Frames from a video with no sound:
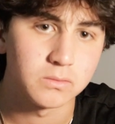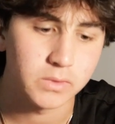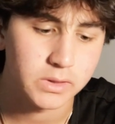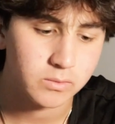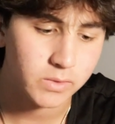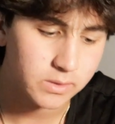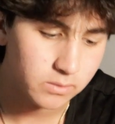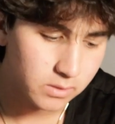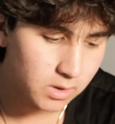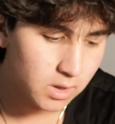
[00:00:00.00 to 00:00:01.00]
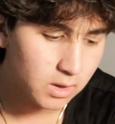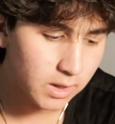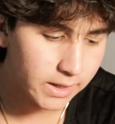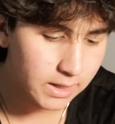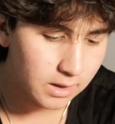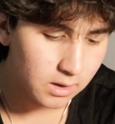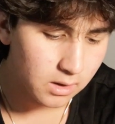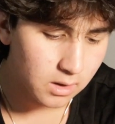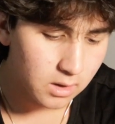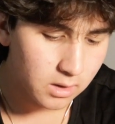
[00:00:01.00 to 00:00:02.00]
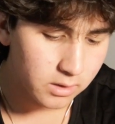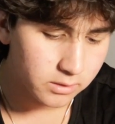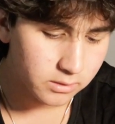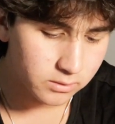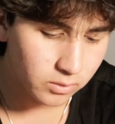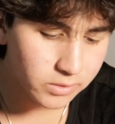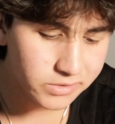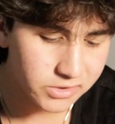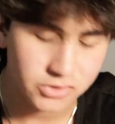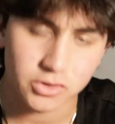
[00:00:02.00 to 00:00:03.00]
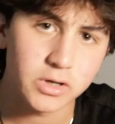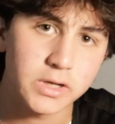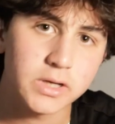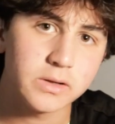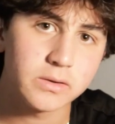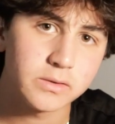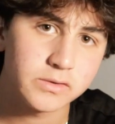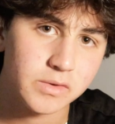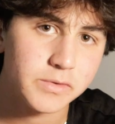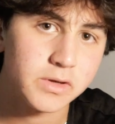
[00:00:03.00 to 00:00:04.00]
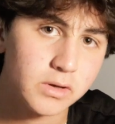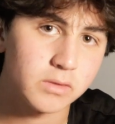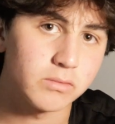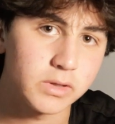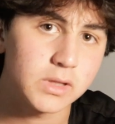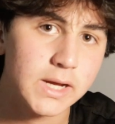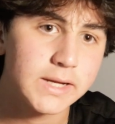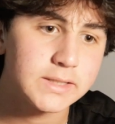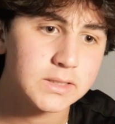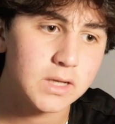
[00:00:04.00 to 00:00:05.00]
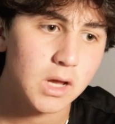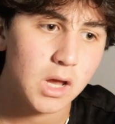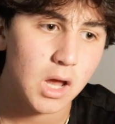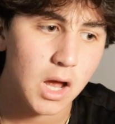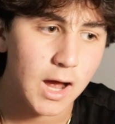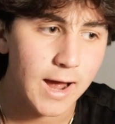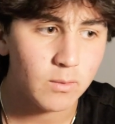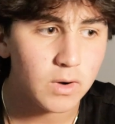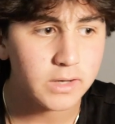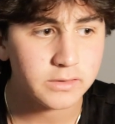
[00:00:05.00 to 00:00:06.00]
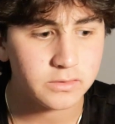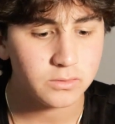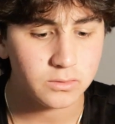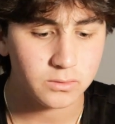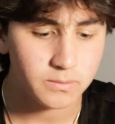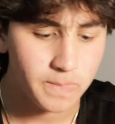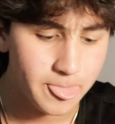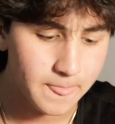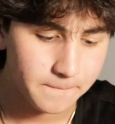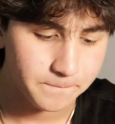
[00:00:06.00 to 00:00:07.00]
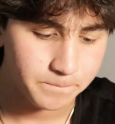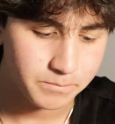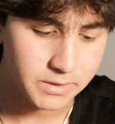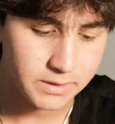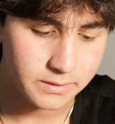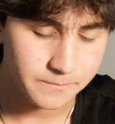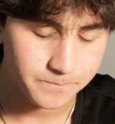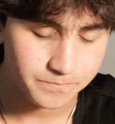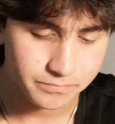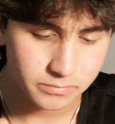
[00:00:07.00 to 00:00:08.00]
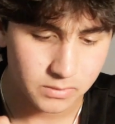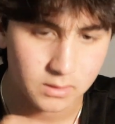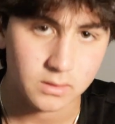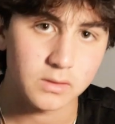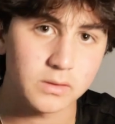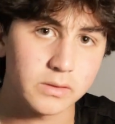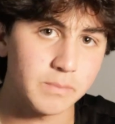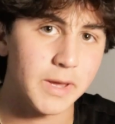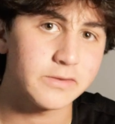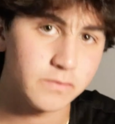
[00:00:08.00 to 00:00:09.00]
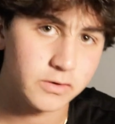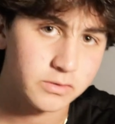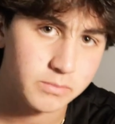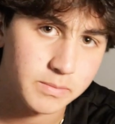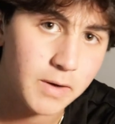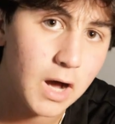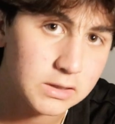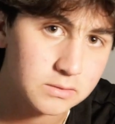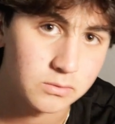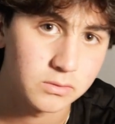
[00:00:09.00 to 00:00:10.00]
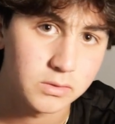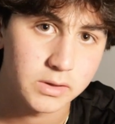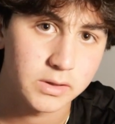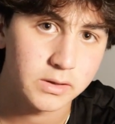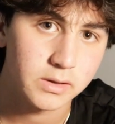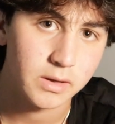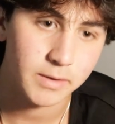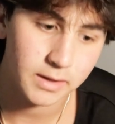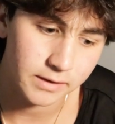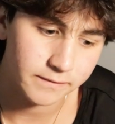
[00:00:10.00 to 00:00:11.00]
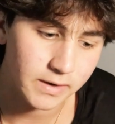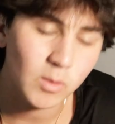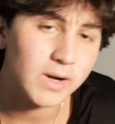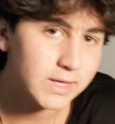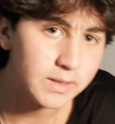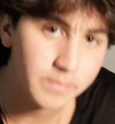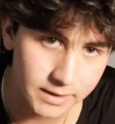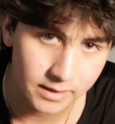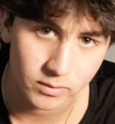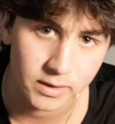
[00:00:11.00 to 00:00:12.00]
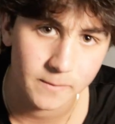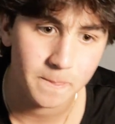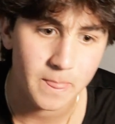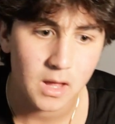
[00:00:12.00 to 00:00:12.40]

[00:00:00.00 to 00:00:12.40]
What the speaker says: When like, towards this journey, something you're going to realize, I want to be the best version of me possible in my life, and I want to keep it that way.